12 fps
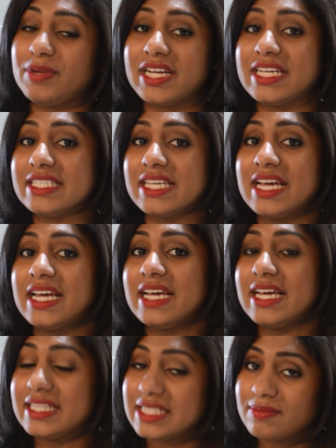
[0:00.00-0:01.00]
because
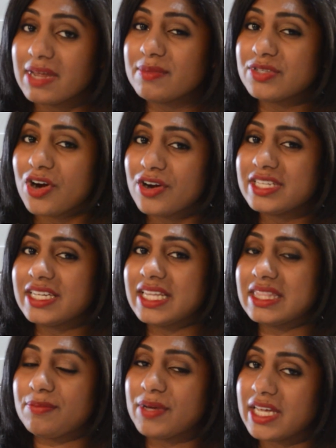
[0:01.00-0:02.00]
it's sometimes hard to
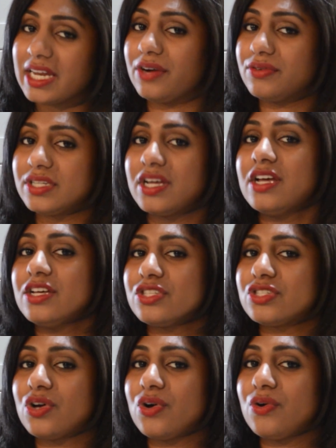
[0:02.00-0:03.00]
get the pit out.
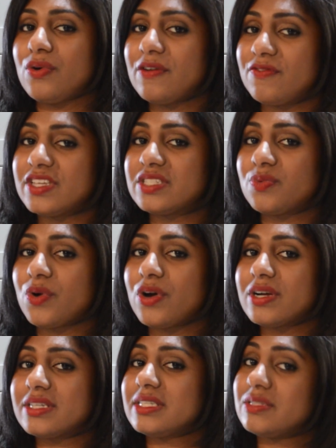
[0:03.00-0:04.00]
So if this
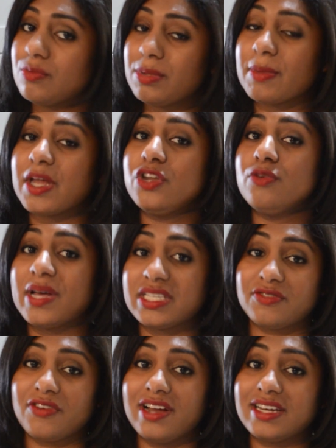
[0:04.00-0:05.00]
works, this will be my new
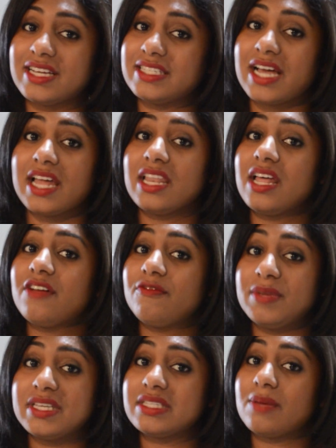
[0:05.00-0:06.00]
best friend because I love
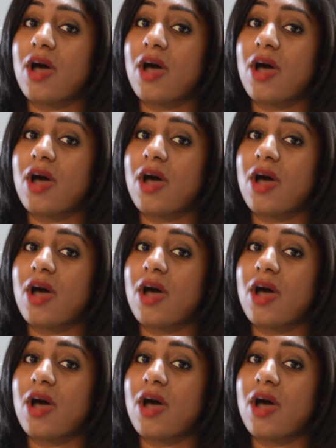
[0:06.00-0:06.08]
me some